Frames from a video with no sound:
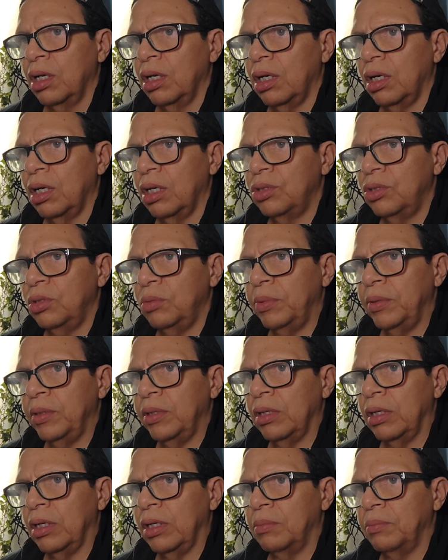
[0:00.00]

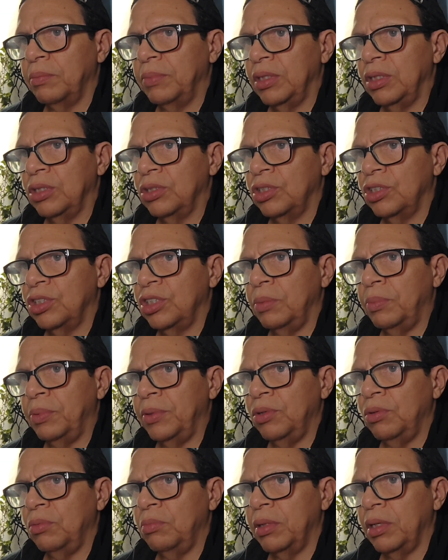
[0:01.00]

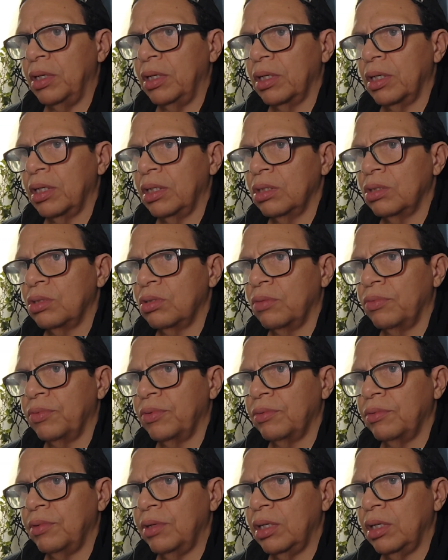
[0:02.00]
GPU bug in the
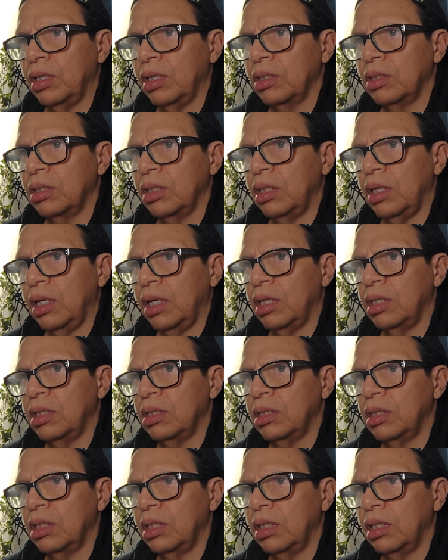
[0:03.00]
software ratings,
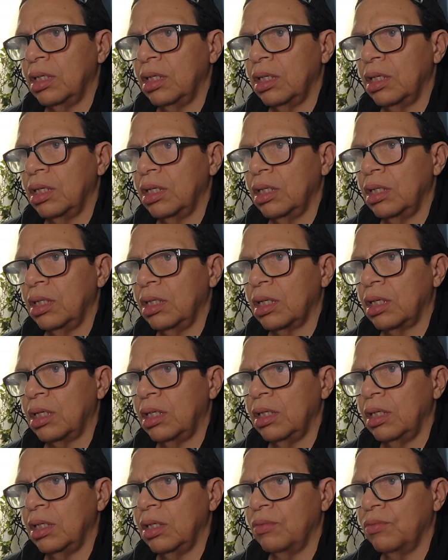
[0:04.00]
enhancing the
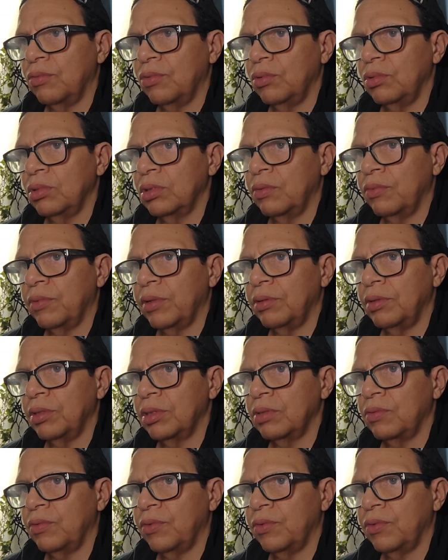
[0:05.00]
cleaning rules in various.